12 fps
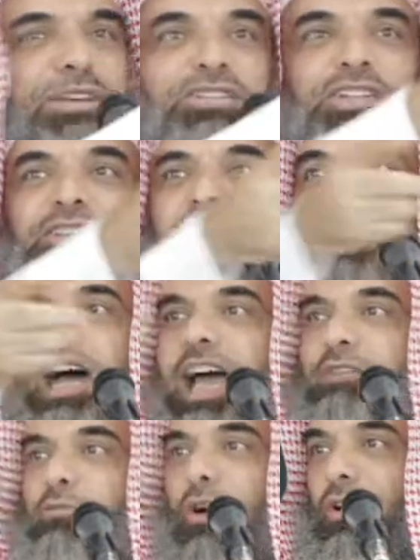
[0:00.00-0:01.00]
masjid did not
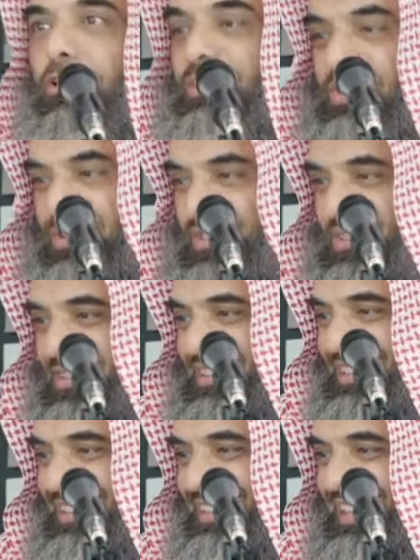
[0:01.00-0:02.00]
have walls,
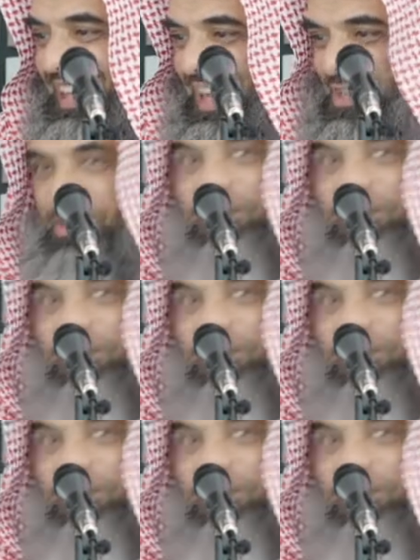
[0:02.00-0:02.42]
as